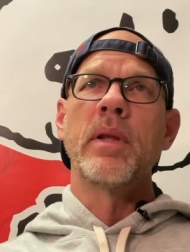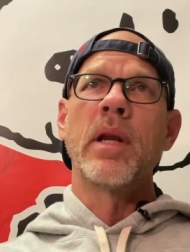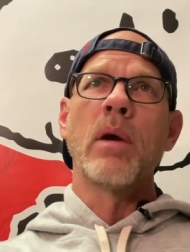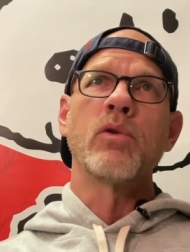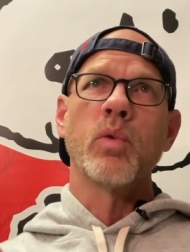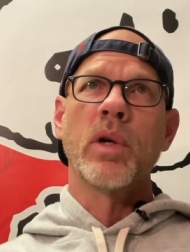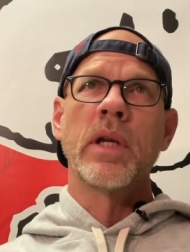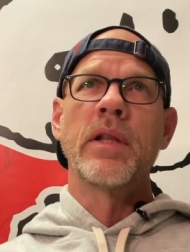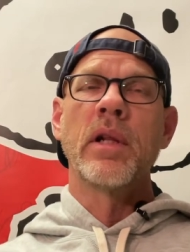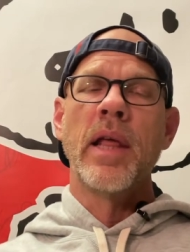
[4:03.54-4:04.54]
and I was
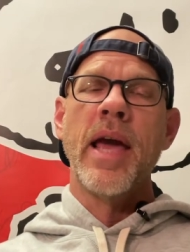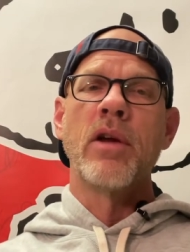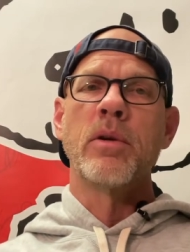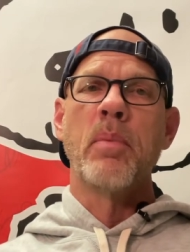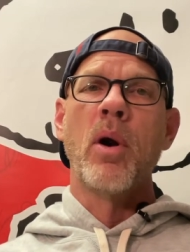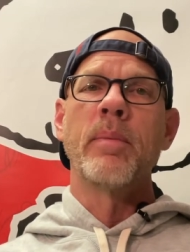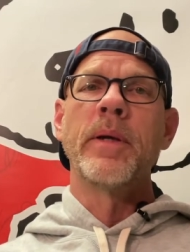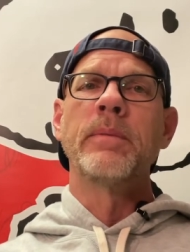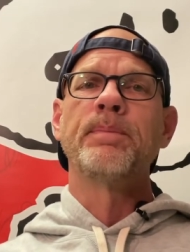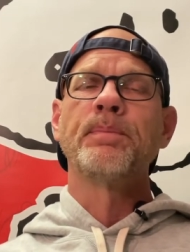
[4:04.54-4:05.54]
working in the layout
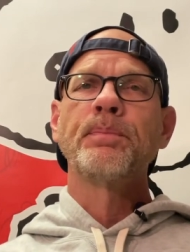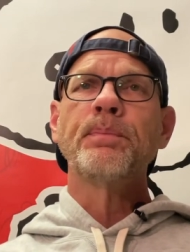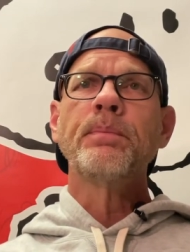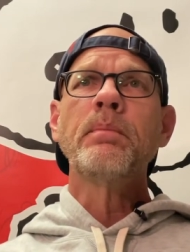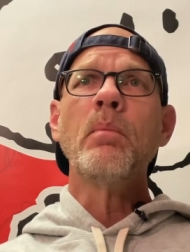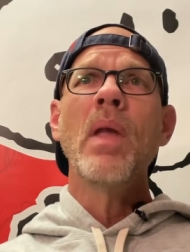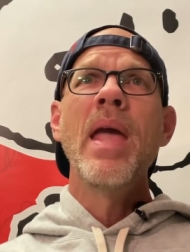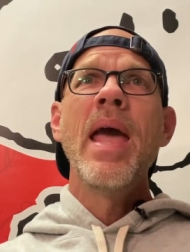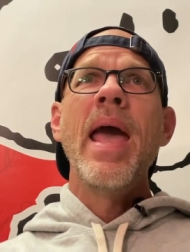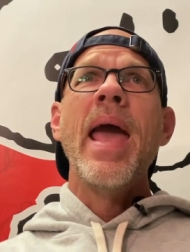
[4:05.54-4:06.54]
department.
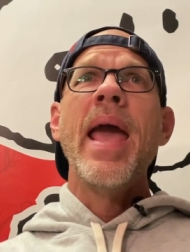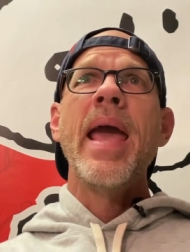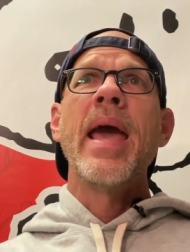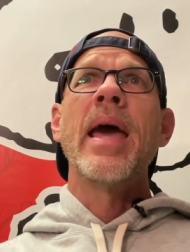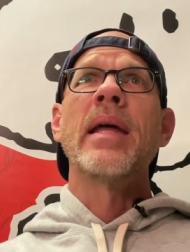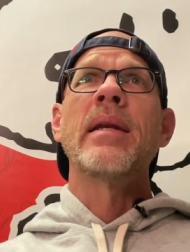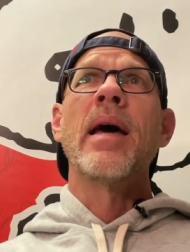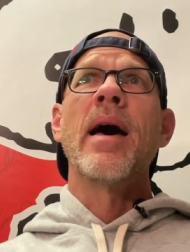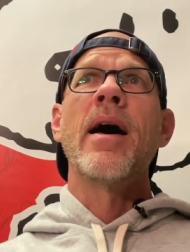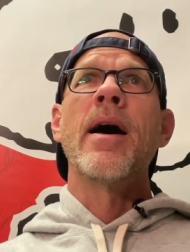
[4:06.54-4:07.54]
And
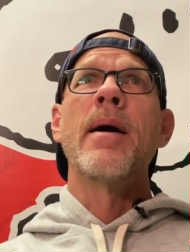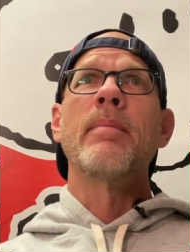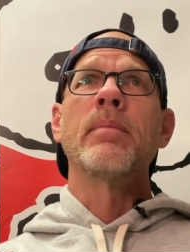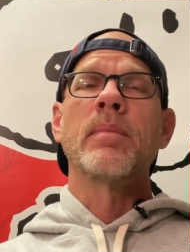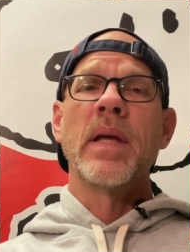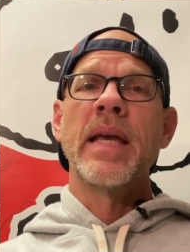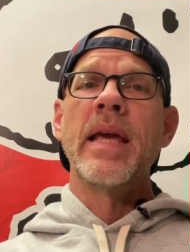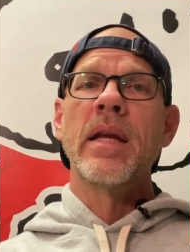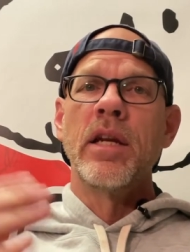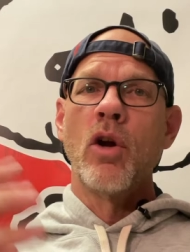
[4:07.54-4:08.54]
um,
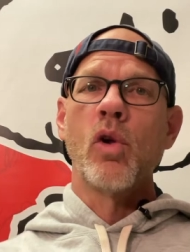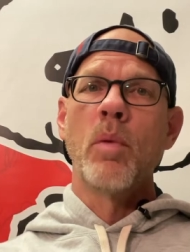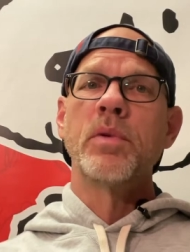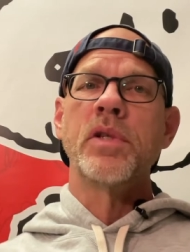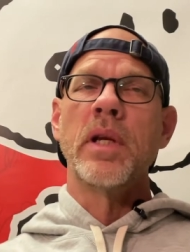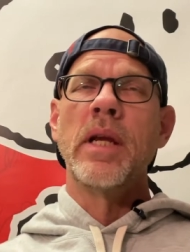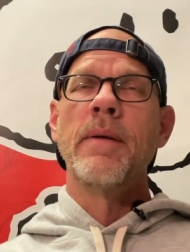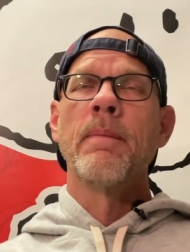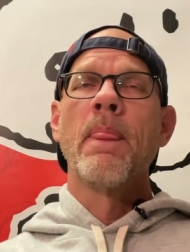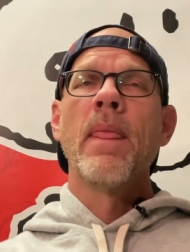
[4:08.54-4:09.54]
again, in Oklahoma City.
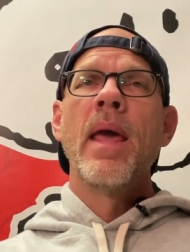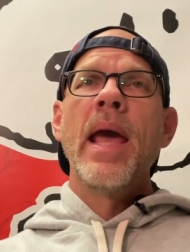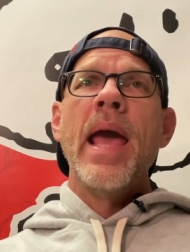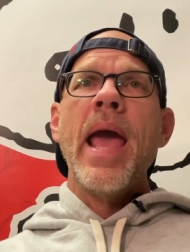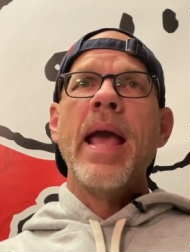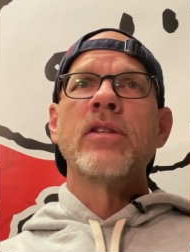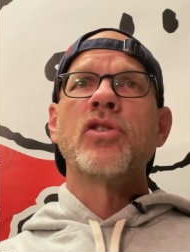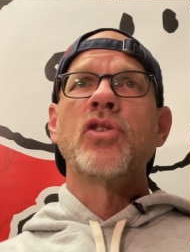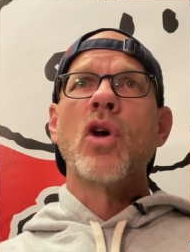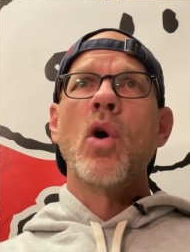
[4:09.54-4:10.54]
And
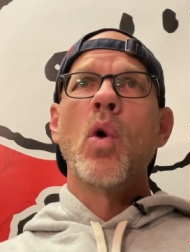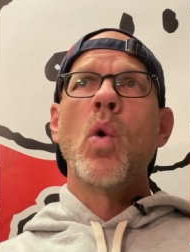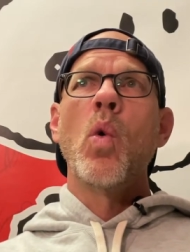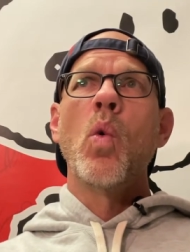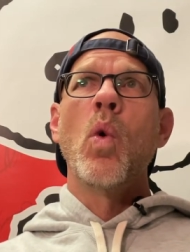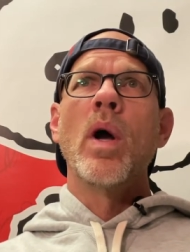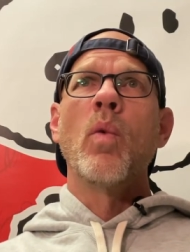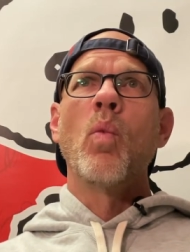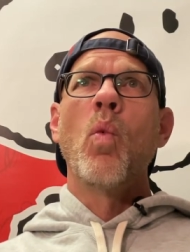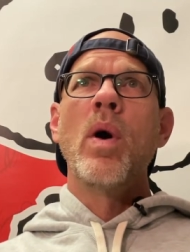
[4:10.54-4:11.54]
so
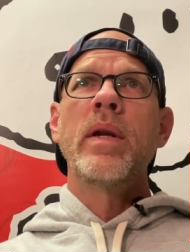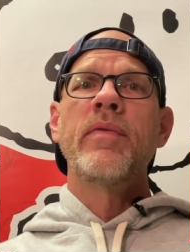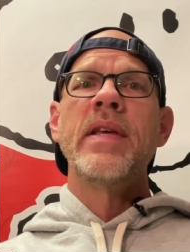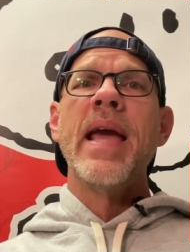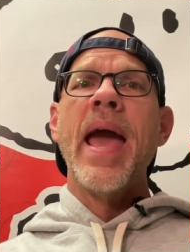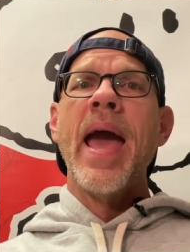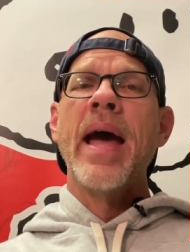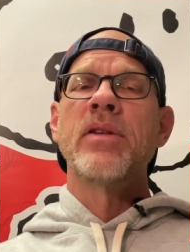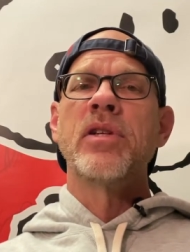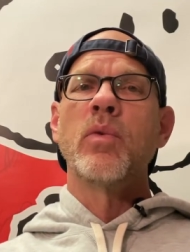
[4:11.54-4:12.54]
one of the
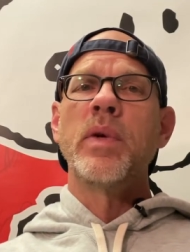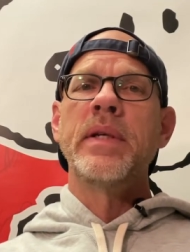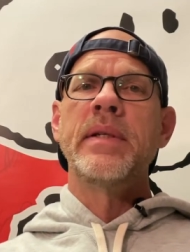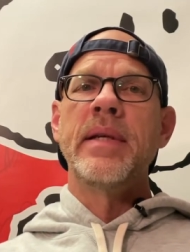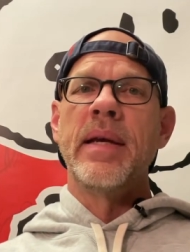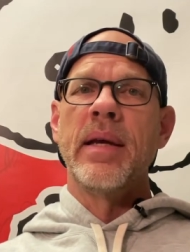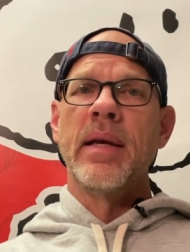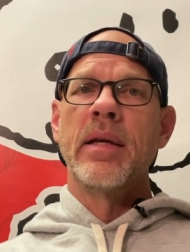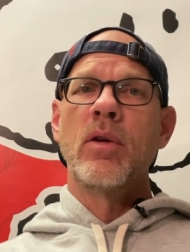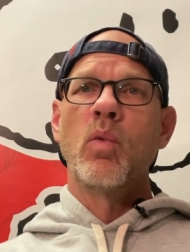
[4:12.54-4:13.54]
ads that we
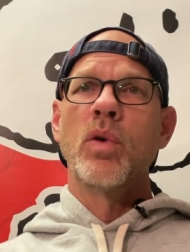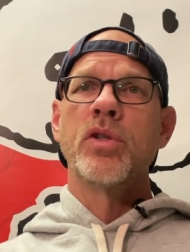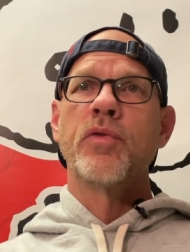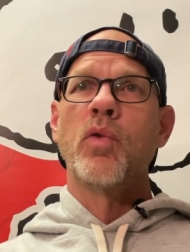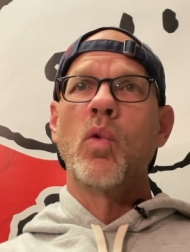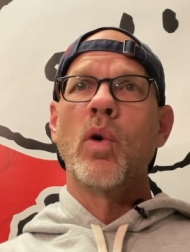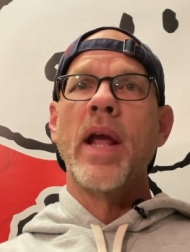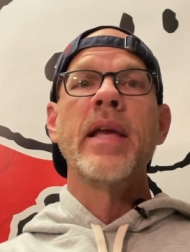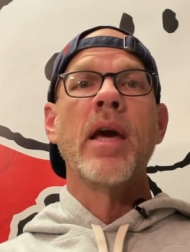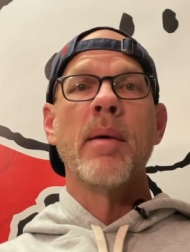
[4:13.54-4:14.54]
did was for
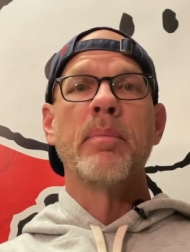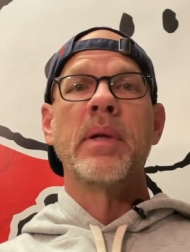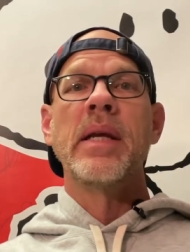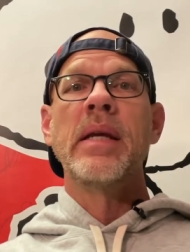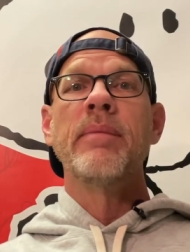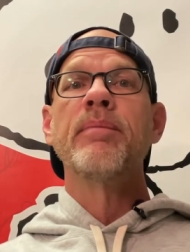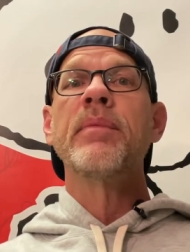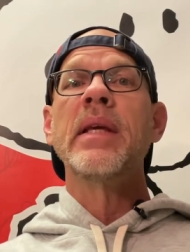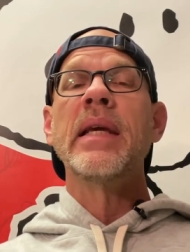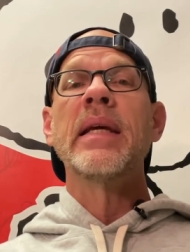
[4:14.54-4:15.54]
a company
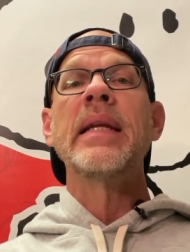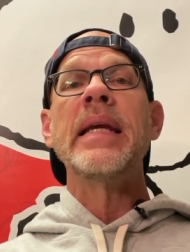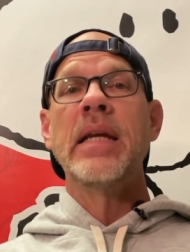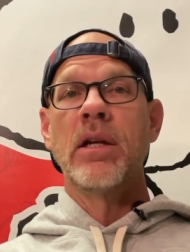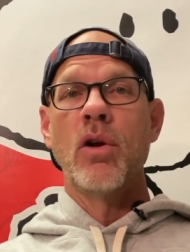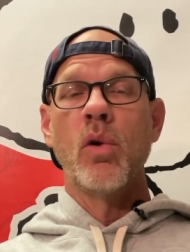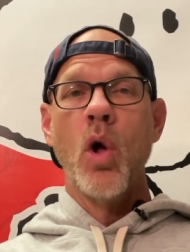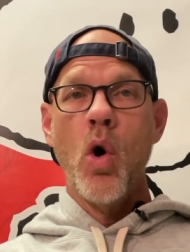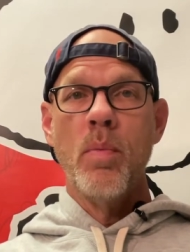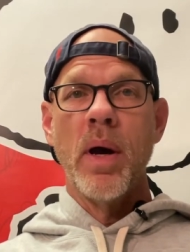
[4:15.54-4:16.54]
in Enid,
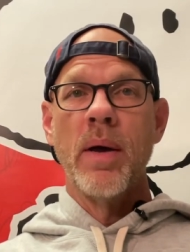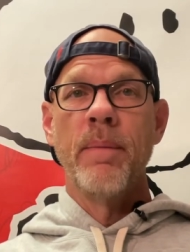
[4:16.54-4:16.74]
Oklahoma.